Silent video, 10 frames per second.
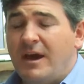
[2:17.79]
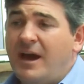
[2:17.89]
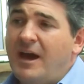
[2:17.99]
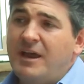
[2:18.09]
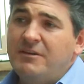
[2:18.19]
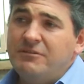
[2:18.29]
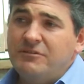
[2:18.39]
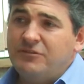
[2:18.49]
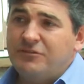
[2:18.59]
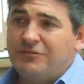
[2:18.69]

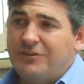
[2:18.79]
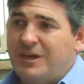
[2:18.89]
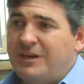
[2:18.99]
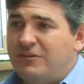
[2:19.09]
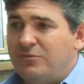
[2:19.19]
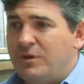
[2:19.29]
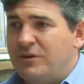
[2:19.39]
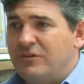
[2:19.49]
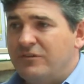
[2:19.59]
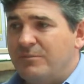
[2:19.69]
and Guineas
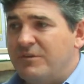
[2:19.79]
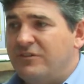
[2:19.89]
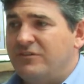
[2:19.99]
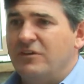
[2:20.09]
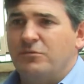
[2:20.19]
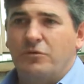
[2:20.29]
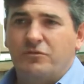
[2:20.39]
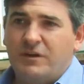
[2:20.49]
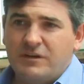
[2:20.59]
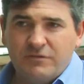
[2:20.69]
winners, this year's
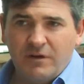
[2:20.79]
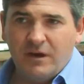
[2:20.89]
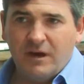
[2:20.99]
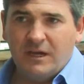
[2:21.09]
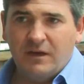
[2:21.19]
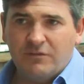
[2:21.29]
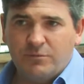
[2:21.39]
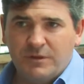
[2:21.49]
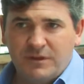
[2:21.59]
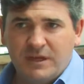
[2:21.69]
wasn't rated very highly after
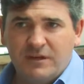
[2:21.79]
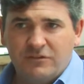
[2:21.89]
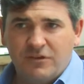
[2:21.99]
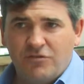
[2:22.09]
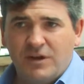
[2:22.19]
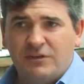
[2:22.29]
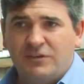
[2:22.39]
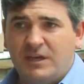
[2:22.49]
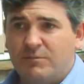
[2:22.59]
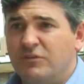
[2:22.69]
winning the Guineas,
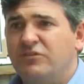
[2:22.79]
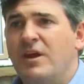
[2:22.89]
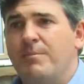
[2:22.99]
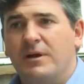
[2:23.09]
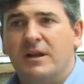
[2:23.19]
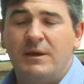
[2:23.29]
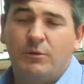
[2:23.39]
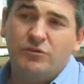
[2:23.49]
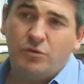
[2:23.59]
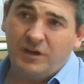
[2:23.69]
118, but typically
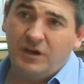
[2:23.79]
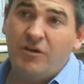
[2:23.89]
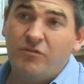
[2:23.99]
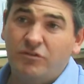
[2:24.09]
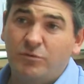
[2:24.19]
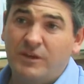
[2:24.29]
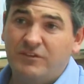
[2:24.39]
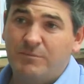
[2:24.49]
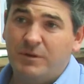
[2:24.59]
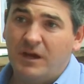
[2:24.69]
we're talking
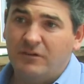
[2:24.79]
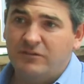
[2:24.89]
120 plus.